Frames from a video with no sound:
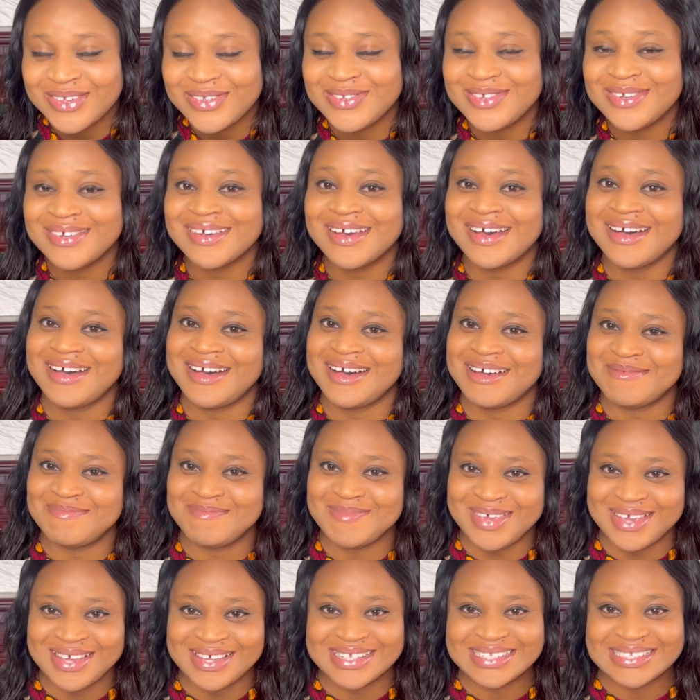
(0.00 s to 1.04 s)
you are
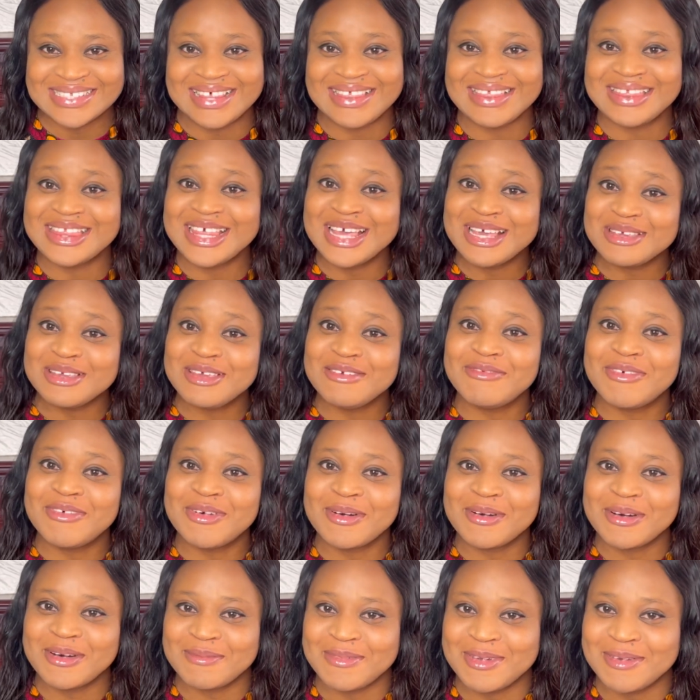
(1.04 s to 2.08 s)
amazing. Thank you for
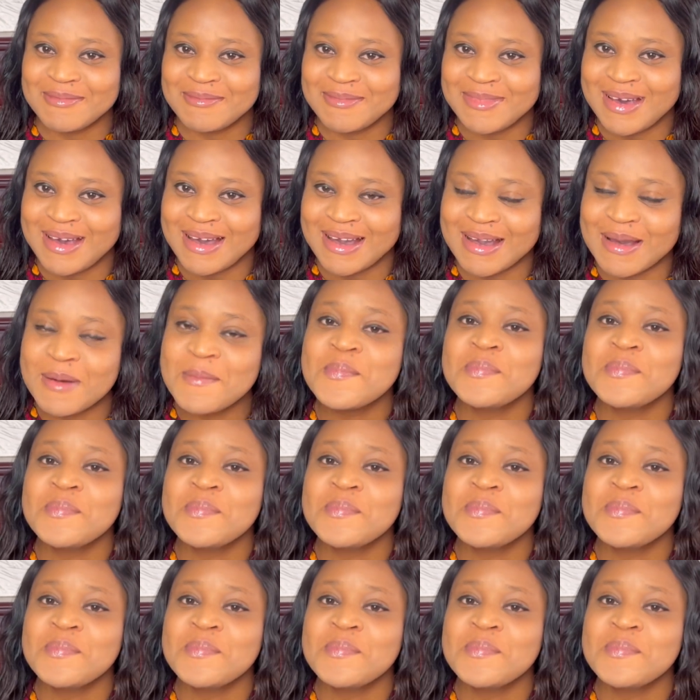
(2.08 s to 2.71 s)
coming back.